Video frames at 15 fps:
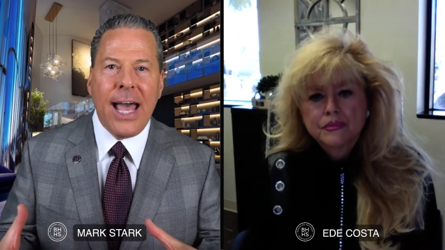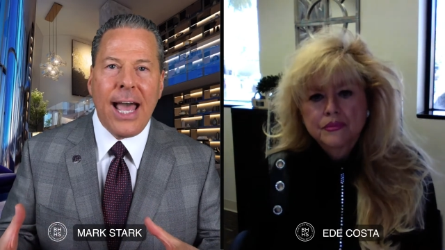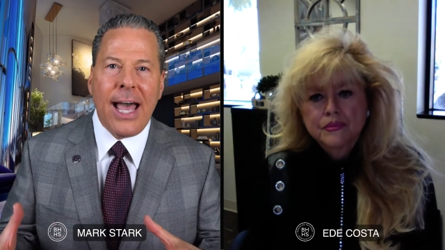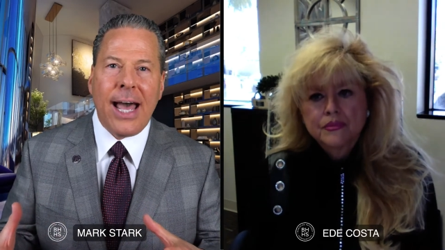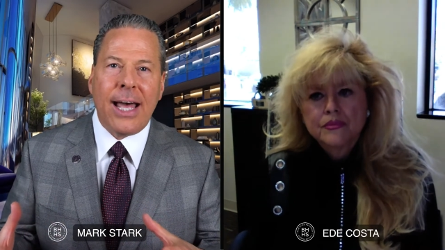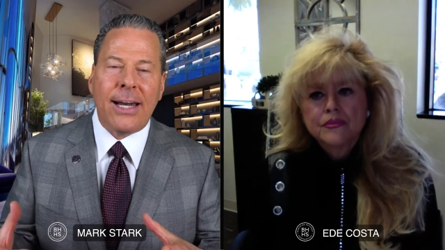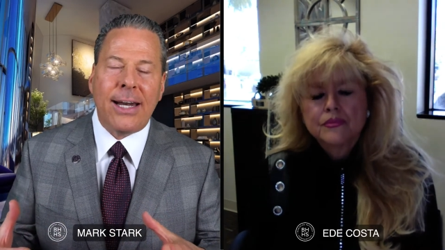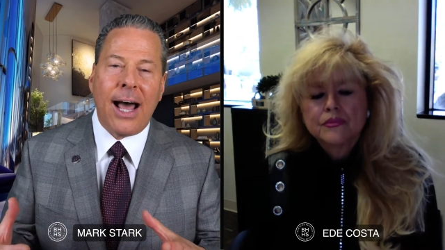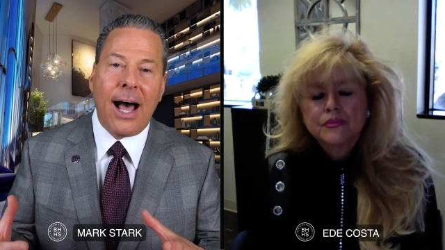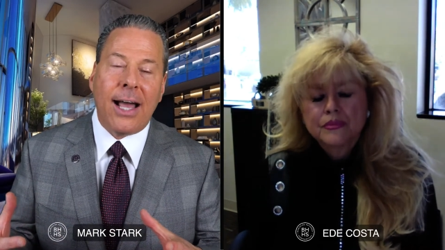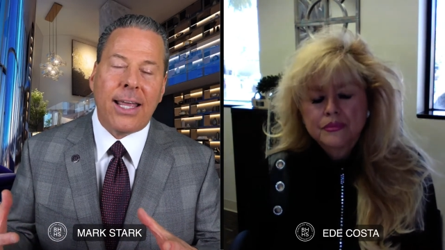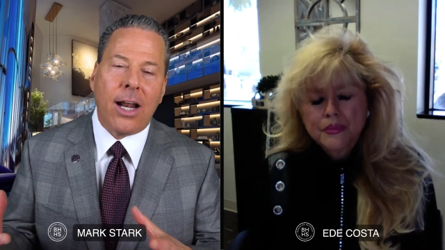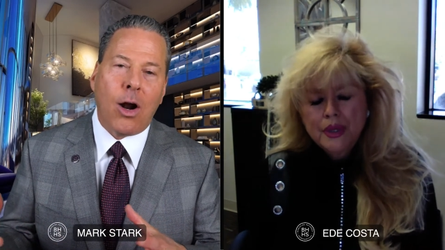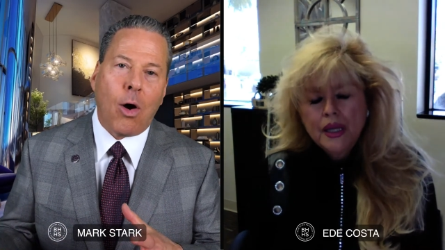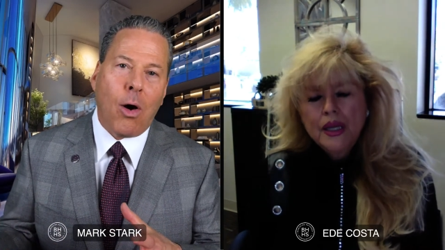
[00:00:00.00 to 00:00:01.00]
Speaker 1: And,
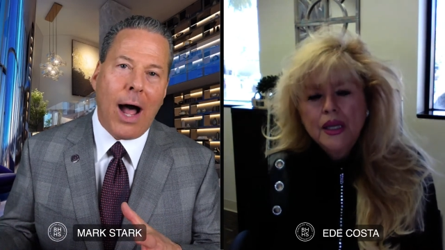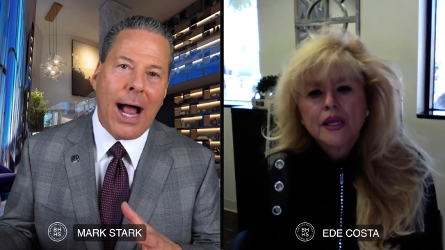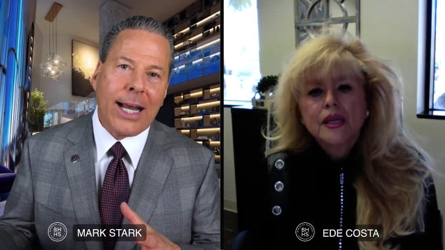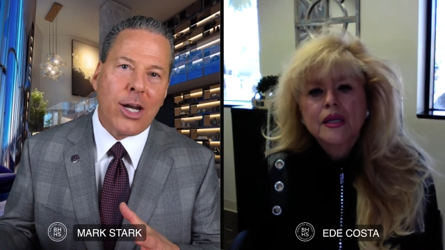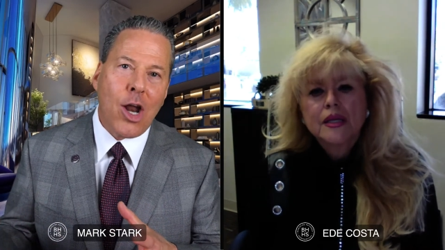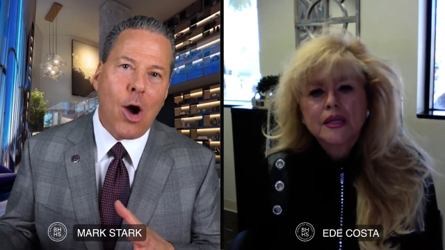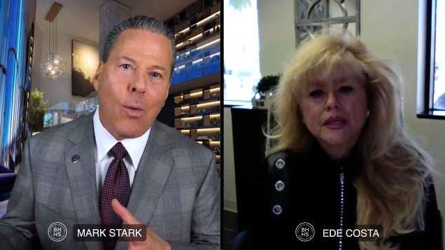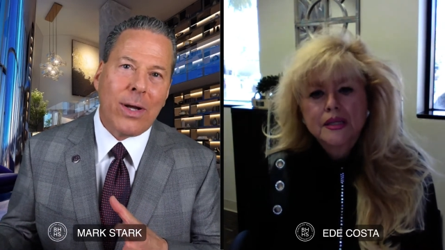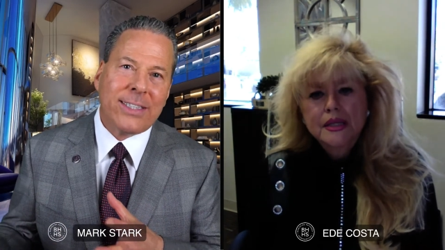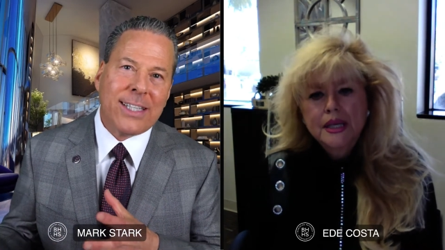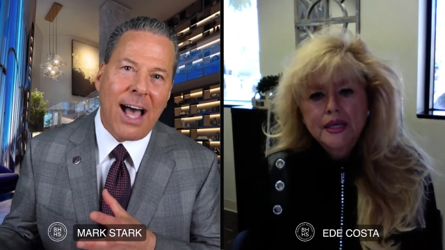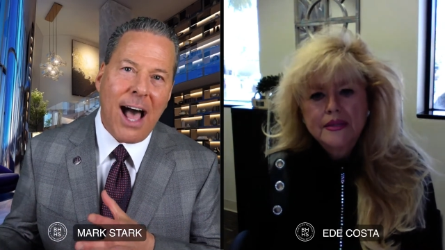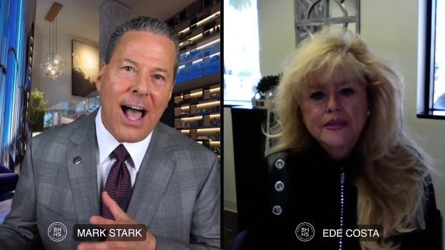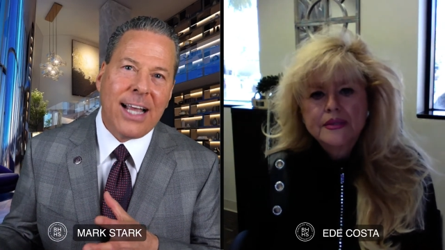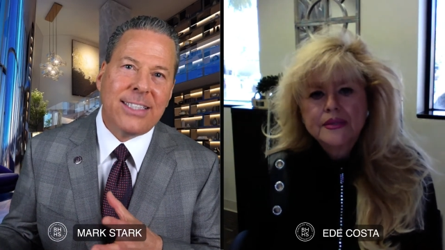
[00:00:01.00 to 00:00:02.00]
you know, I know it
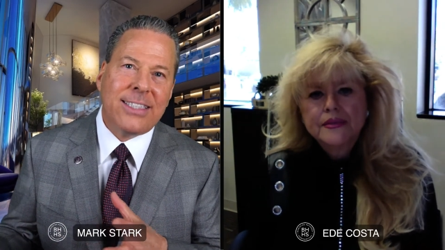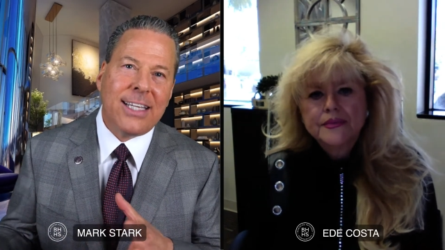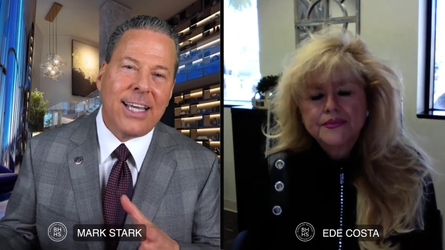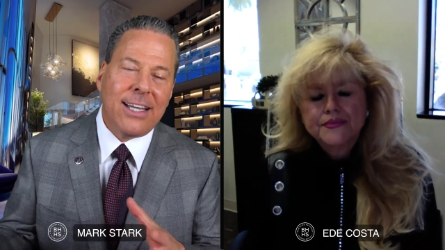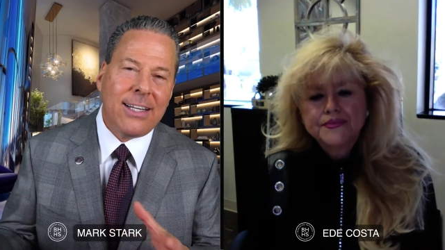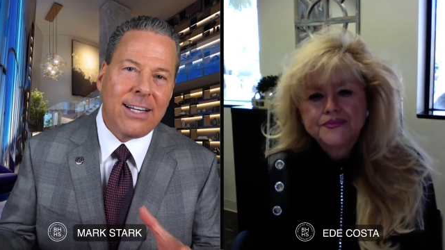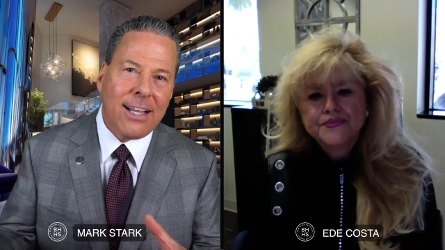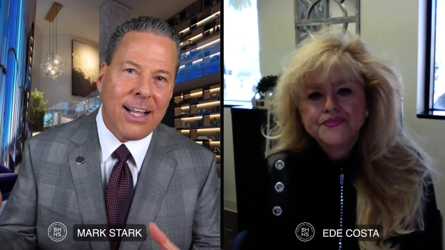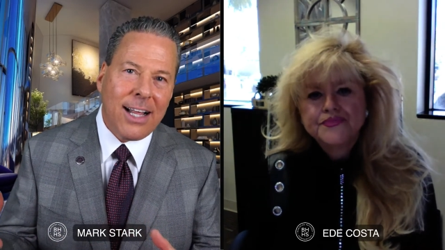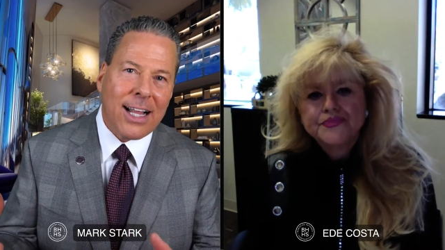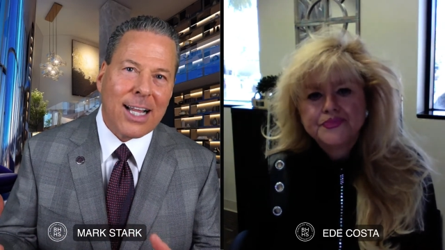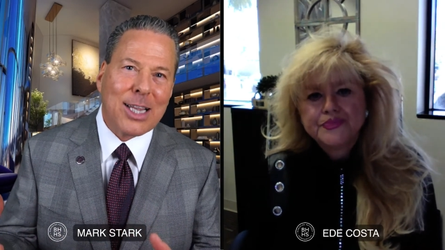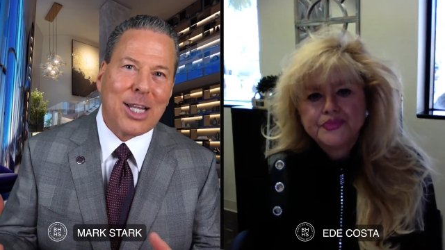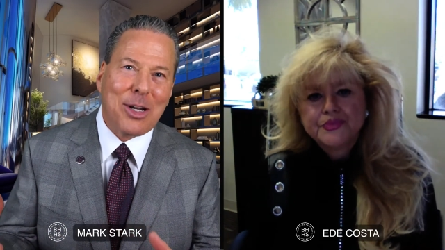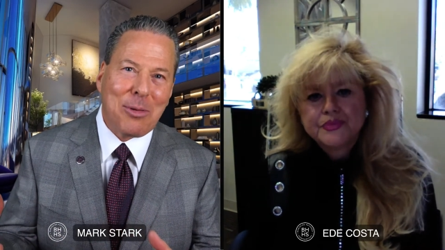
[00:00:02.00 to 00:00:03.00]
ties in a
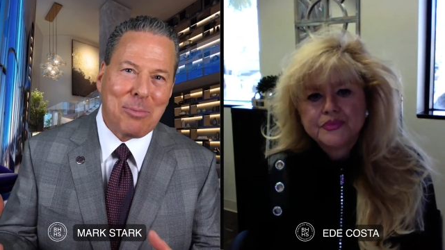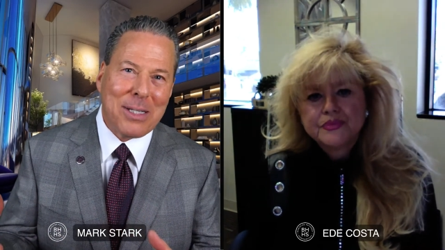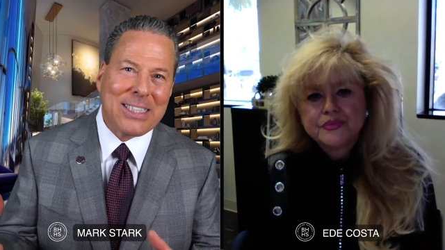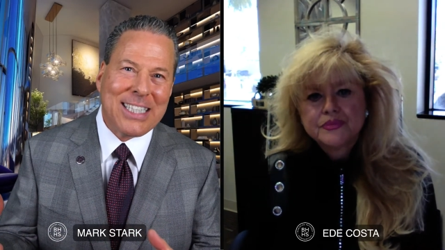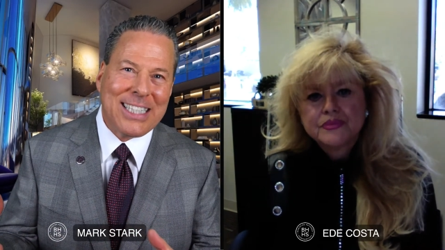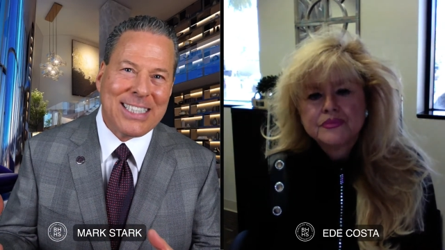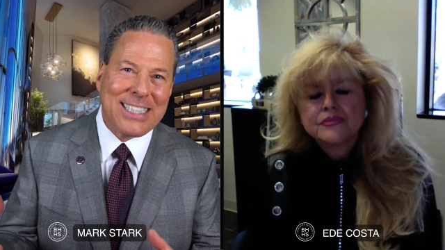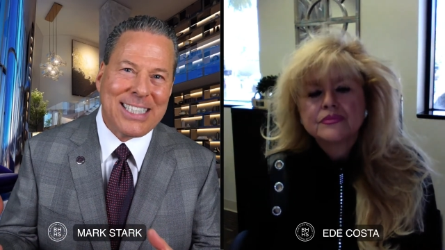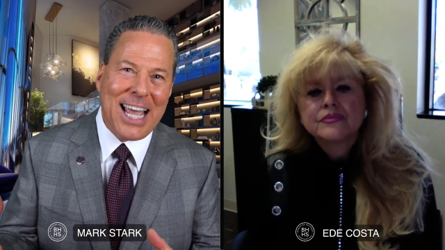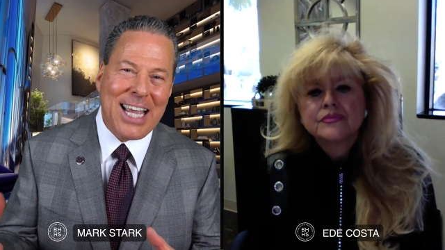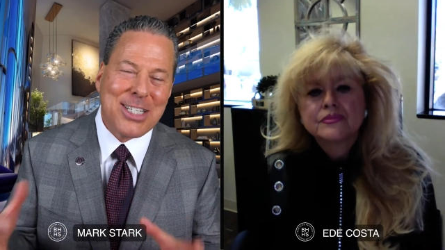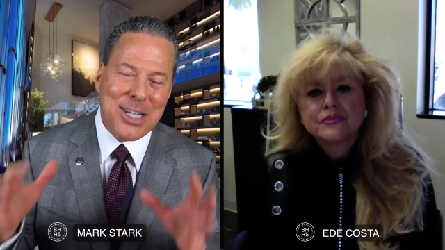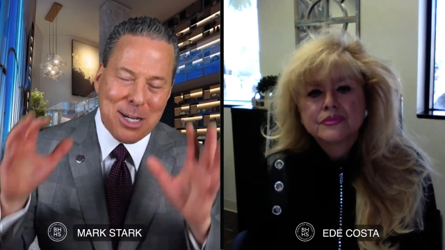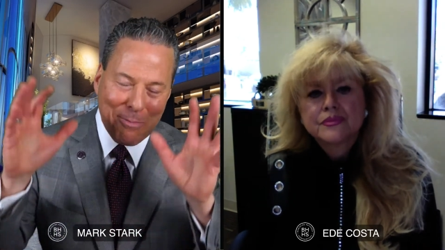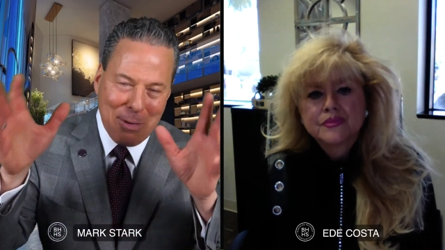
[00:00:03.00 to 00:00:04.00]
little bit to the
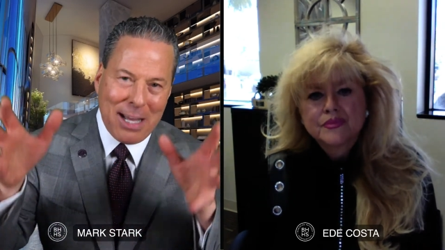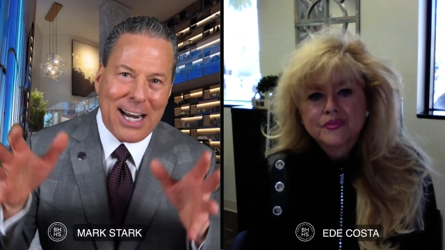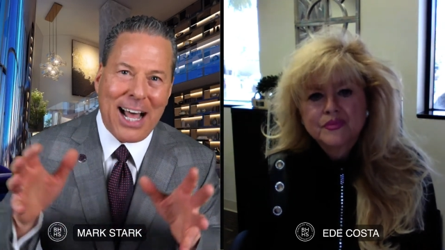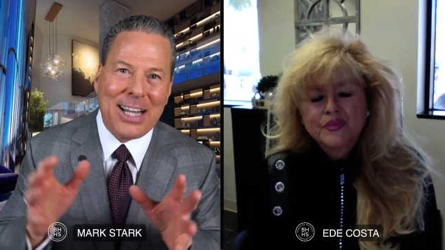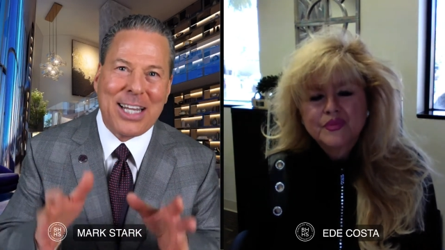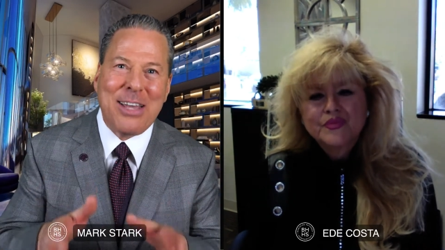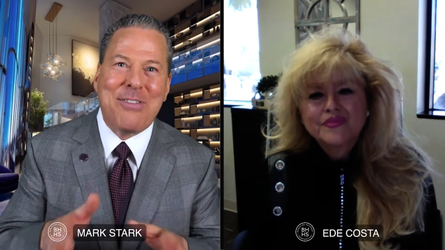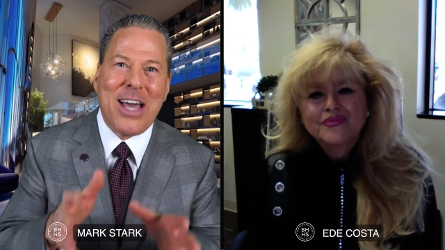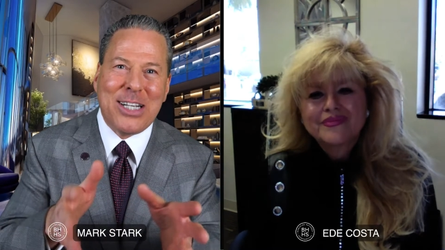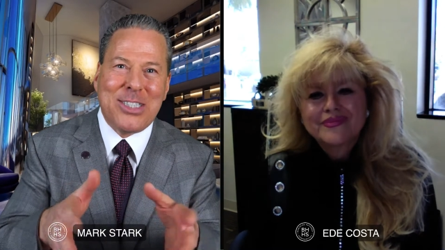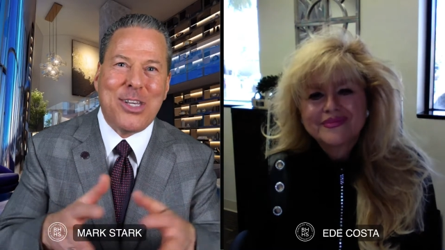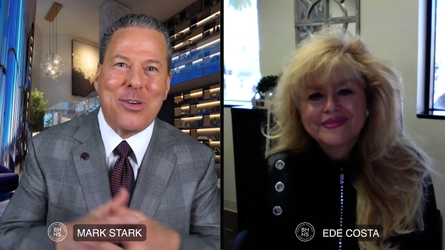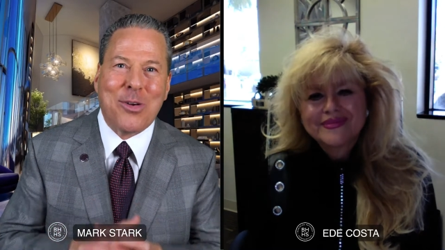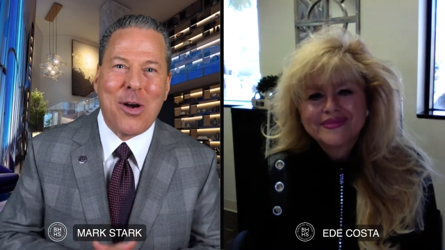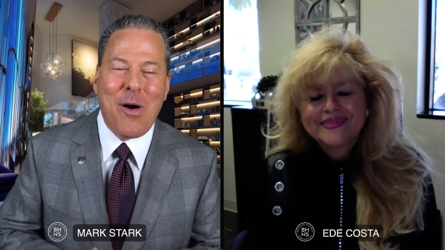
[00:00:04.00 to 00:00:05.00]
staging, but I'll leave that
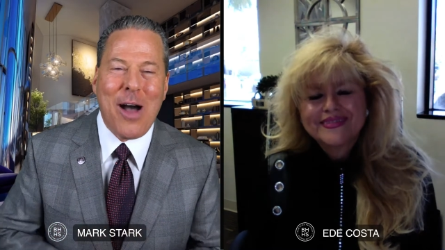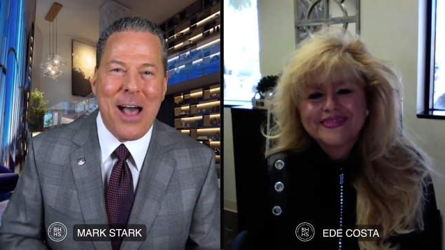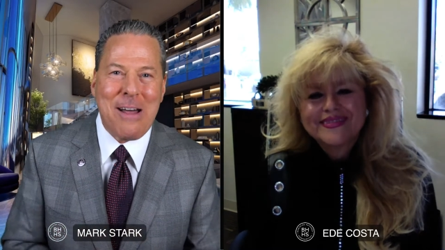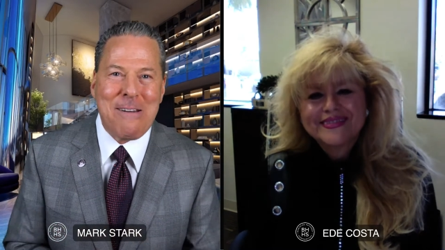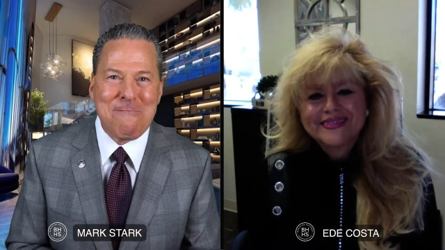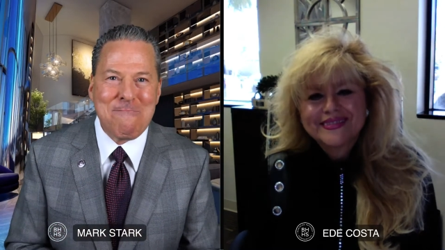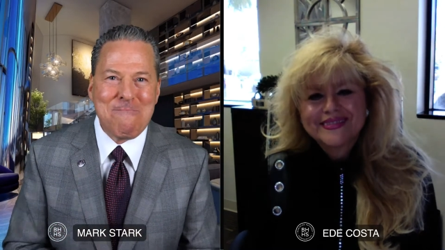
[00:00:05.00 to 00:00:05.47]
to you. Go ahead.